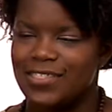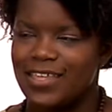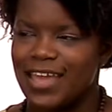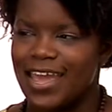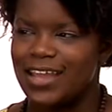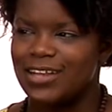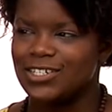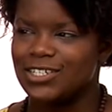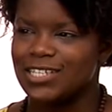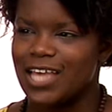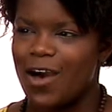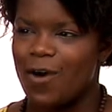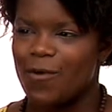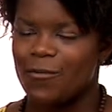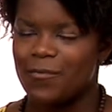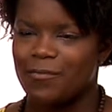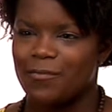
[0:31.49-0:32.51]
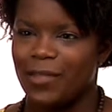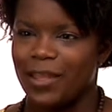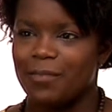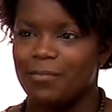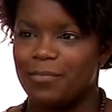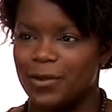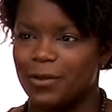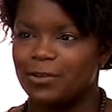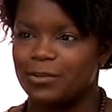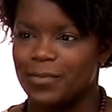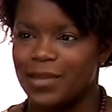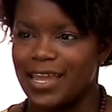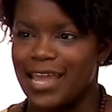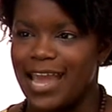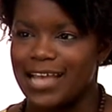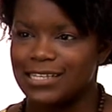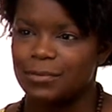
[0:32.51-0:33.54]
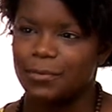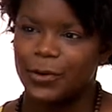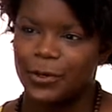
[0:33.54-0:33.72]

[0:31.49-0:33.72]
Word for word: They just help, like, build me as a